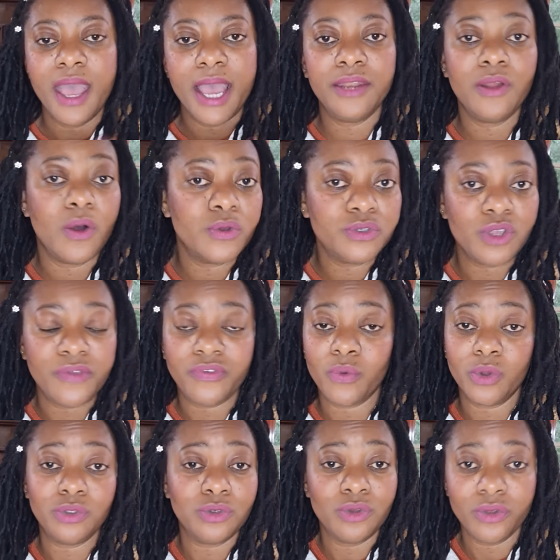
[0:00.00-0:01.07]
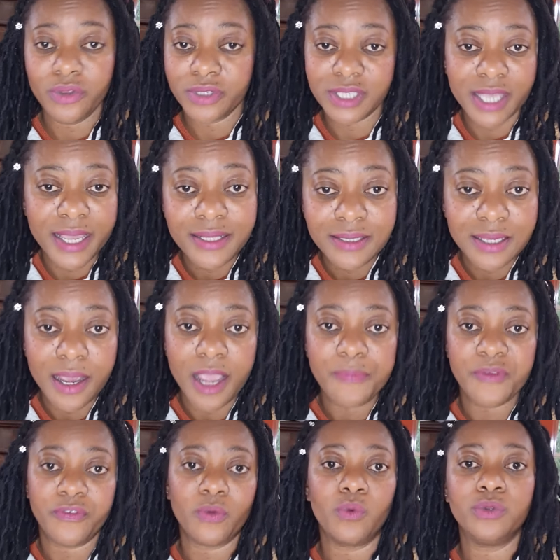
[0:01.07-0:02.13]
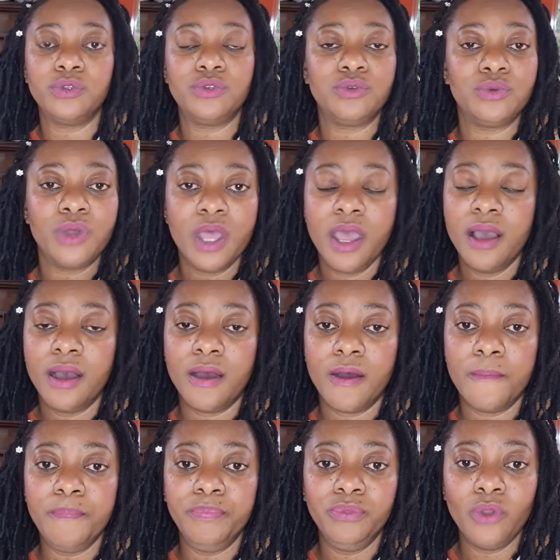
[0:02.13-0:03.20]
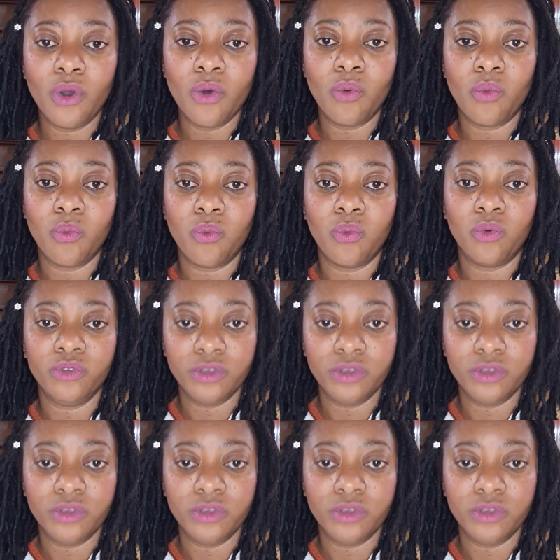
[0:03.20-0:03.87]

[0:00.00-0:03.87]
And also, if you want to know your skin type, if you want to know,